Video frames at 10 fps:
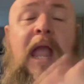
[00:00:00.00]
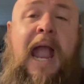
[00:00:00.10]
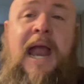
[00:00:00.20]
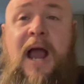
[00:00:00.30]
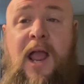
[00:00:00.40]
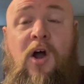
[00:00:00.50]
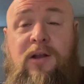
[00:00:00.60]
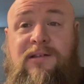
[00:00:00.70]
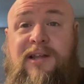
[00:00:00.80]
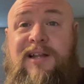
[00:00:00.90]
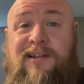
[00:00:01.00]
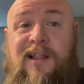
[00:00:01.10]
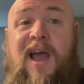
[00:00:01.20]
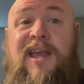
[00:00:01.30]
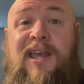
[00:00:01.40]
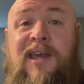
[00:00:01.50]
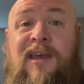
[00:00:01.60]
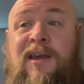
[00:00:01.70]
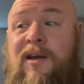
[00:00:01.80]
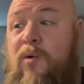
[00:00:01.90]
And I honestly like
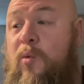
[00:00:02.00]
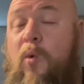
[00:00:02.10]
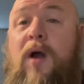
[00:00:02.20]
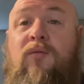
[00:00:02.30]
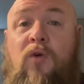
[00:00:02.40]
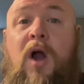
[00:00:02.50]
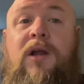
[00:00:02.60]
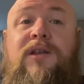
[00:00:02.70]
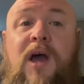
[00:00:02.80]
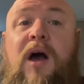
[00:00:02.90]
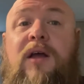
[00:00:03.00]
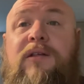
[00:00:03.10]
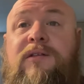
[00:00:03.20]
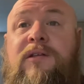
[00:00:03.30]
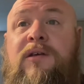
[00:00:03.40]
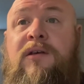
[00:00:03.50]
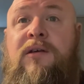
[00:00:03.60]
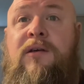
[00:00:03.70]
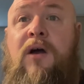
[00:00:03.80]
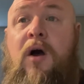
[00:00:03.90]
what rock does
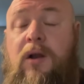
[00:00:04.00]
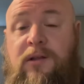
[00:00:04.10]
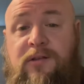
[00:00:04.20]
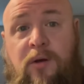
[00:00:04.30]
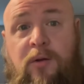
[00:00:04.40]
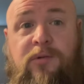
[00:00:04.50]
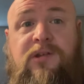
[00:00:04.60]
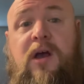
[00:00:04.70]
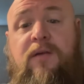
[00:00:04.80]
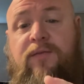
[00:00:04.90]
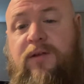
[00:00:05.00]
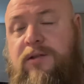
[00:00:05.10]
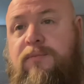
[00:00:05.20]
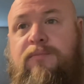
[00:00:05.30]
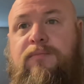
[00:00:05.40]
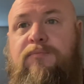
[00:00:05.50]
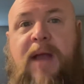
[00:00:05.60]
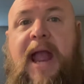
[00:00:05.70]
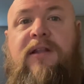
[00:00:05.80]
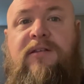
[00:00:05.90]
on his solo stuff, his
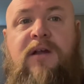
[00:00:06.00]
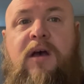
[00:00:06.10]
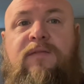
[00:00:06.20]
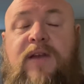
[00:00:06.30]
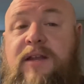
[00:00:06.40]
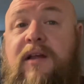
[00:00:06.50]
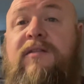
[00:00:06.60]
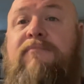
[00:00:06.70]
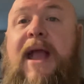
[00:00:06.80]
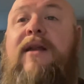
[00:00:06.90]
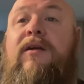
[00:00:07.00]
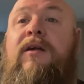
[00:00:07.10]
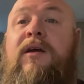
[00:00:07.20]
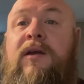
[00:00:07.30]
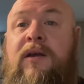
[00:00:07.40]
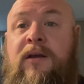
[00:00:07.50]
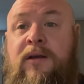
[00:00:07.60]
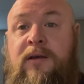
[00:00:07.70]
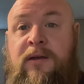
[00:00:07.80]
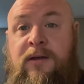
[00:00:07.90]
band stuff. It doesn't matter.
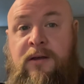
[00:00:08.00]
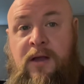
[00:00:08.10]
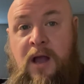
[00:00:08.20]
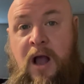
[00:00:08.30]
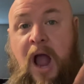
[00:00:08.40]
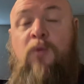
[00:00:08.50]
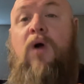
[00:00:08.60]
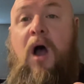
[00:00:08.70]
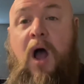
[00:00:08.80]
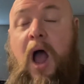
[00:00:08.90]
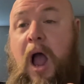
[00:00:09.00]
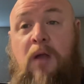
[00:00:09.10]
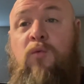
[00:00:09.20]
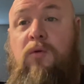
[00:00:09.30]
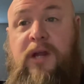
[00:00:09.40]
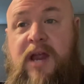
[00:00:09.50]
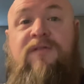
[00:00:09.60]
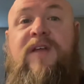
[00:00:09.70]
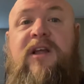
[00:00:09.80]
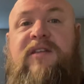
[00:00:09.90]
I will
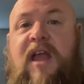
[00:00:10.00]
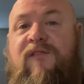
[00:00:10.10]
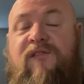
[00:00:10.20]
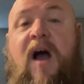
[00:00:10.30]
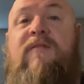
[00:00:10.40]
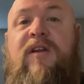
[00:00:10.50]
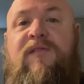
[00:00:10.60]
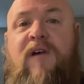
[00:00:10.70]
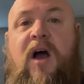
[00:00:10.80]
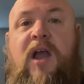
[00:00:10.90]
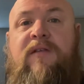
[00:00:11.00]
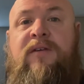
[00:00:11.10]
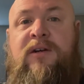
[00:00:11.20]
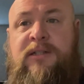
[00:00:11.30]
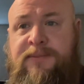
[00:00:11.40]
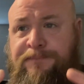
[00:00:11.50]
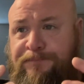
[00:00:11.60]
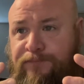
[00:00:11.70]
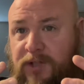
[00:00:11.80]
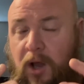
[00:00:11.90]
give this a 5 out of 5
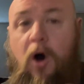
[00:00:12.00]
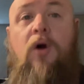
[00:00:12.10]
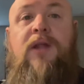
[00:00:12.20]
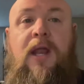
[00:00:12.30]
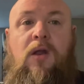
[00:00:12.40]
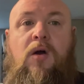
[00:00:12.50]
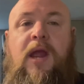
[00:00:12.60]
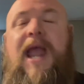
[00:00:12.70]
all day long.